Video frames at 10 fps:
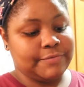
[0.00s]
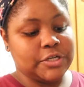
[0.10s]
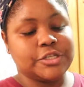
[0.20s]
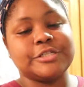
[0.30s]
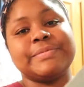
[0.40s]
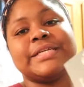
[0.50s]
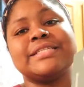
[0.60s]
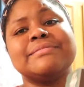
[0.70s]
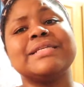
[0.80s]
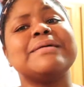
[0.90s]
versions because
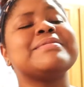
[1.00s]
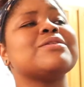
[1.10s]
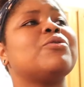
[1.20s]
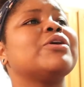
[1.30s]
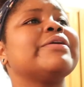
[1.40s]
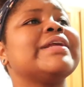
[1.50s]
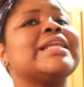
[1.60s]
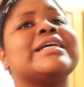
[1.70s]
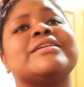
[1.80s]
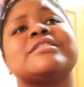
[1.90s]
sometimes ordering
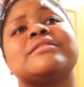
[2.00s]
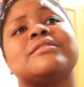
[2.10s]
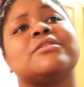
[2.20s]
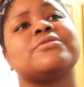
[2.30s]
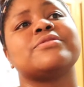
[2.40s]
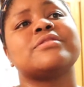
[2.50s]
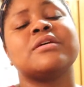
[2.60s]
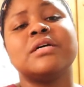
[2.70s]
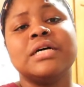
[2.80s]
that those